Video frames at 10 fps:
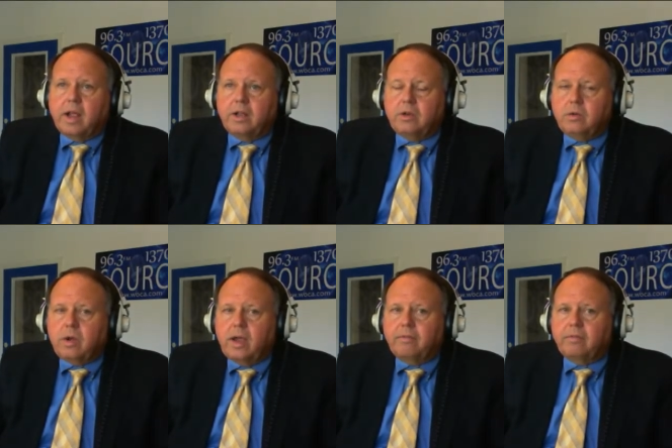and
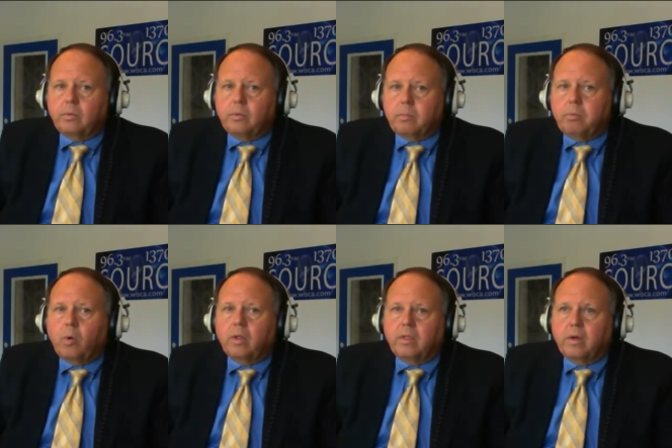you have to
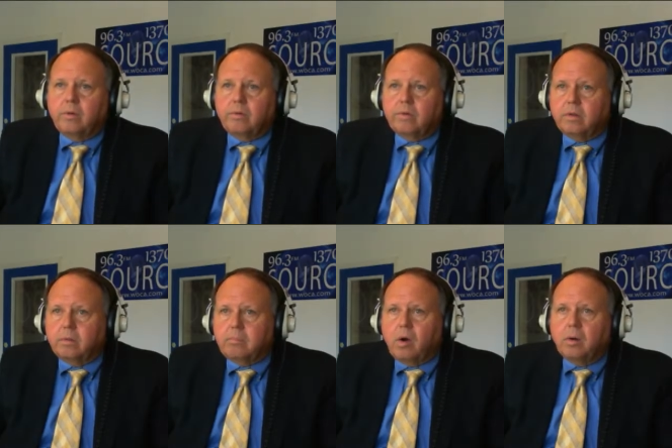report those
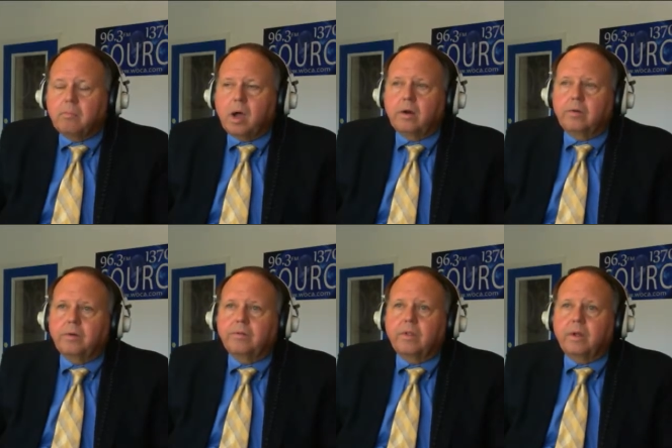and the bar
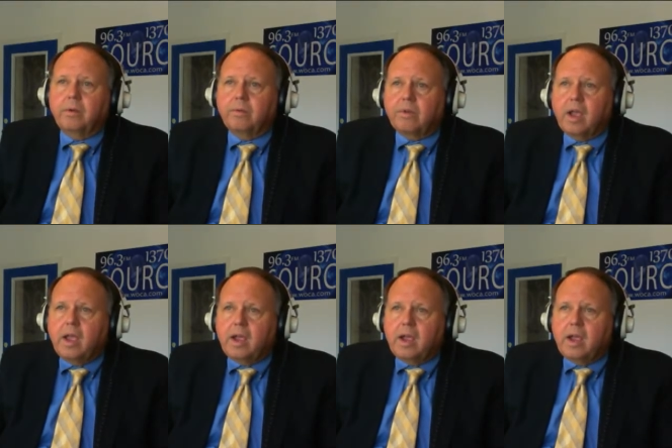monitors those